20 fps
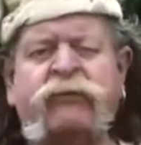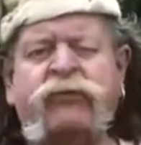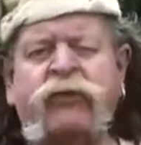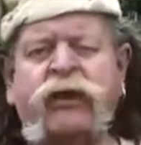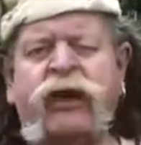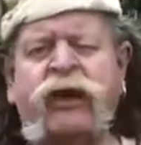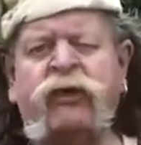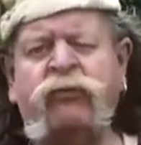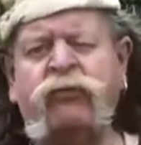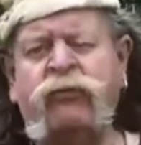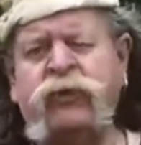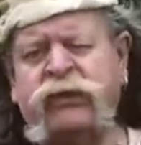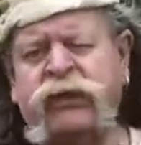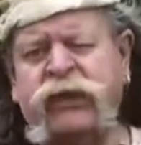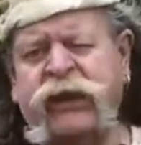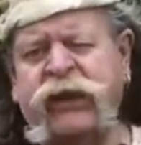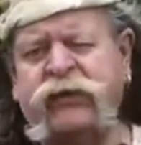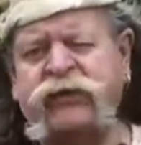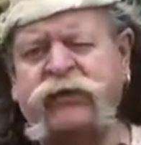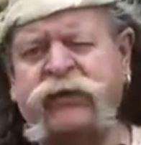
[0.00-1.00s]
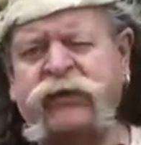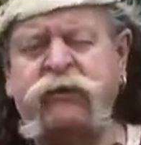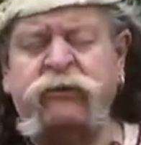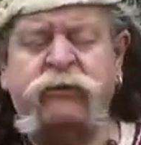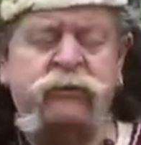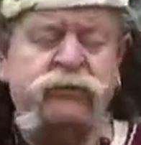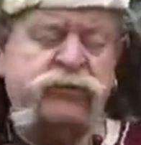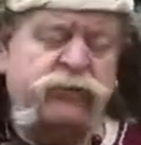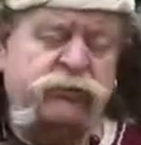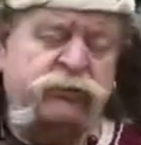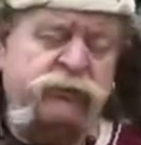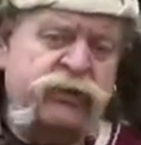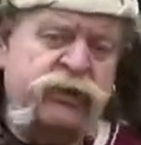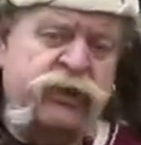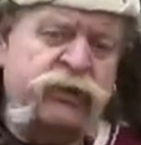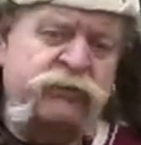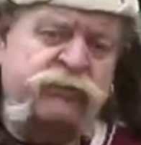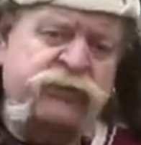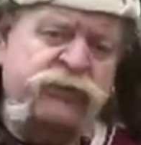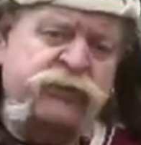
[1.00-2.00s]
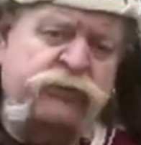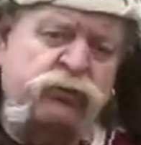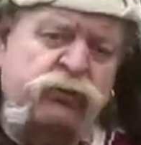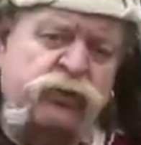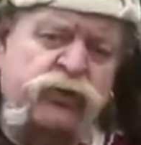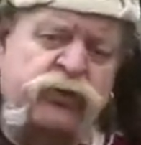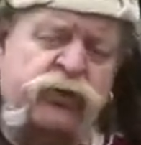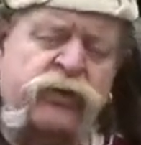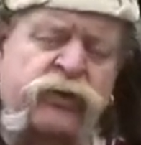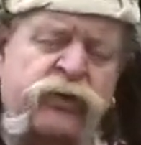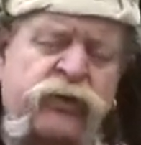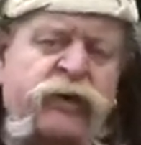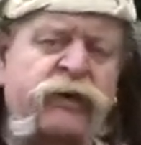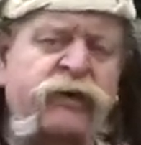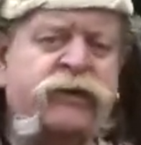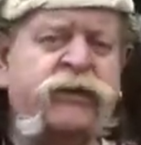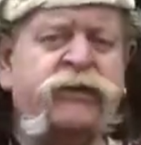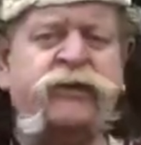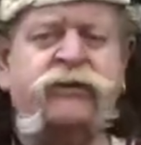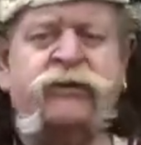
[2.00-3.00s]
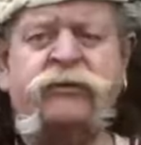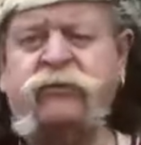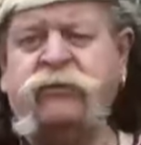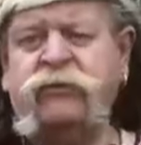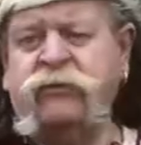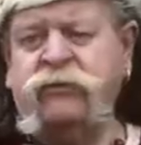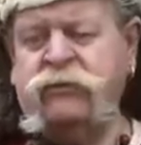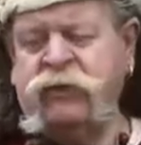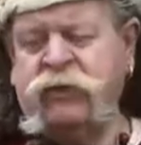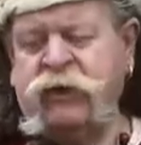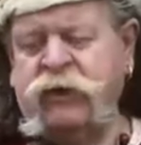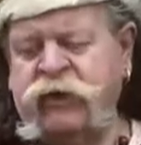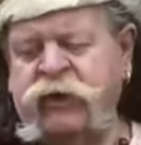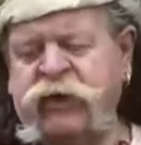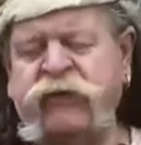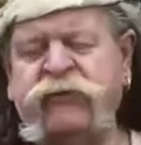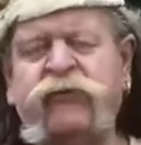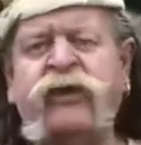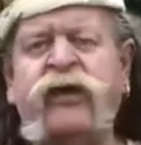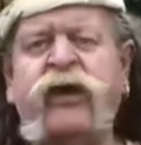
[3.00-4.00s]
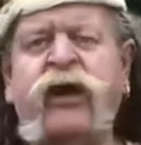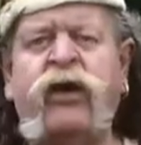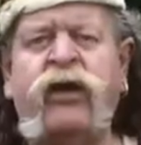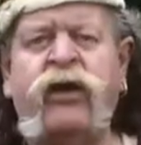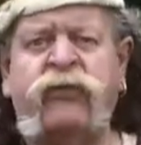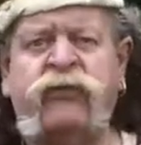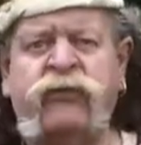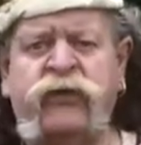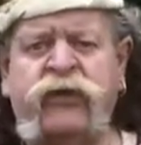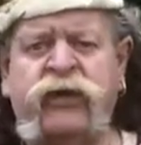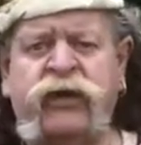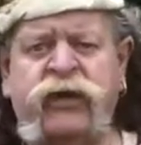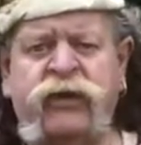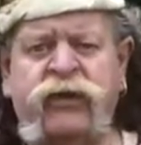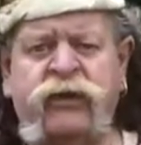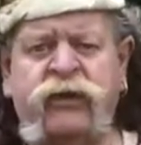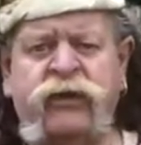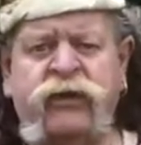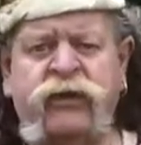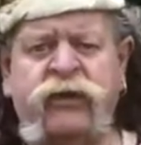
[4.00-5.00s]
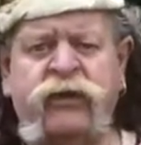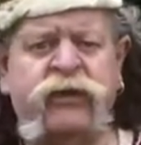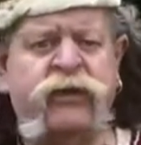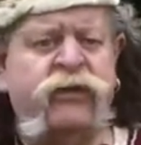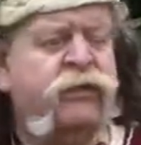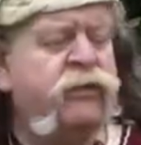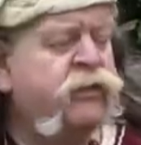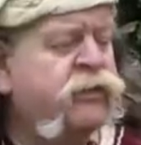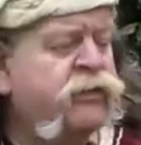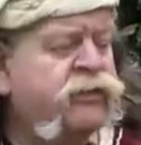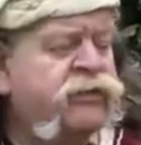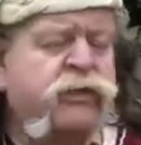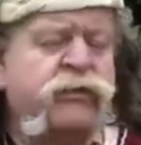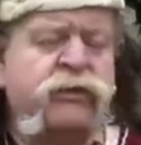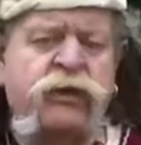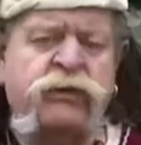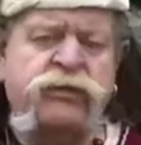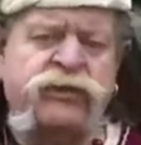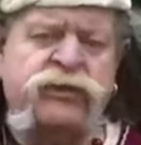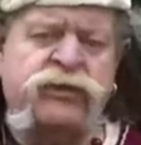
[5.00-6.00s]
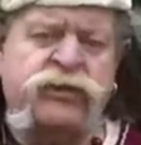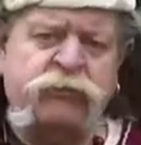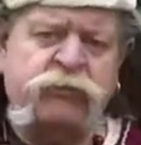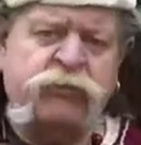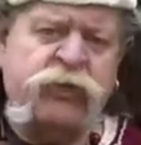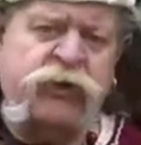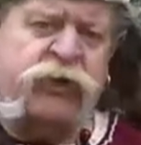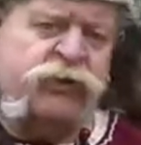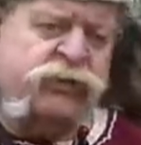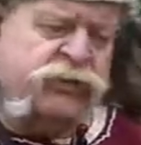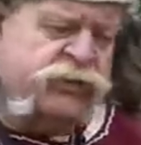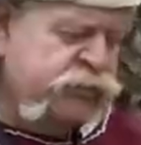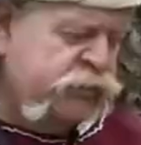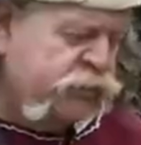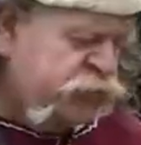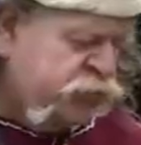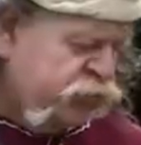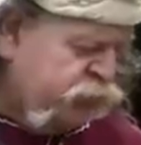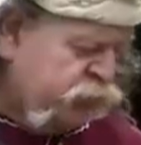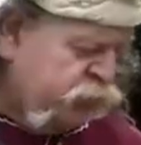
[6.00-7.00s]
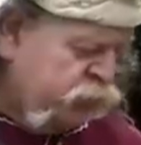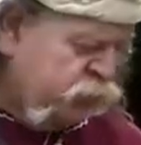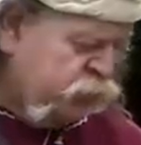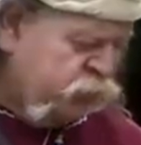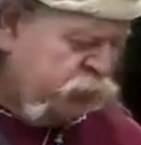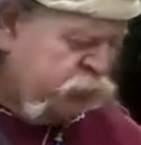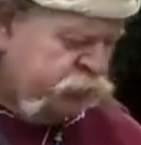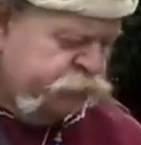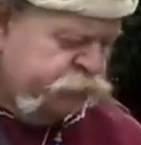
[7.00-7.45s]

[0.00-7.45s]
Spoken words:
around with leather, sometimes it's wooden, and even ivory. So those are the parts of the sword.